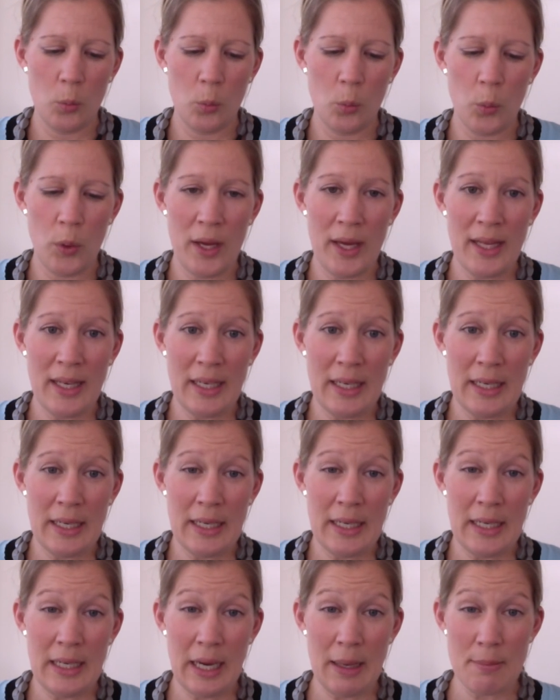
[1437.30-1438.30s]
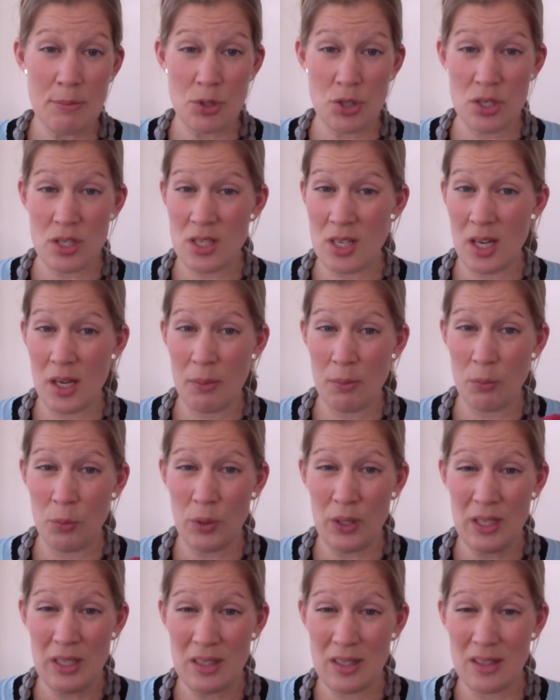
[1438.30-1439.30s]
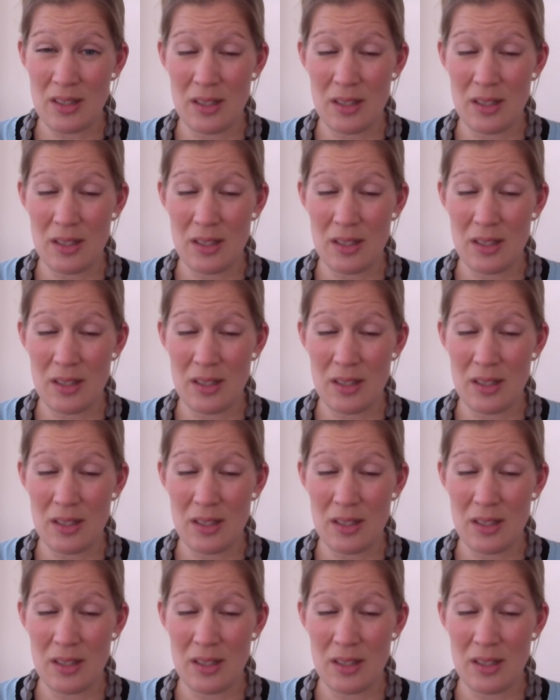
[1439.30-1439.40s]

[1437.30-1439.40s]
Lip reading: when it comes to the time when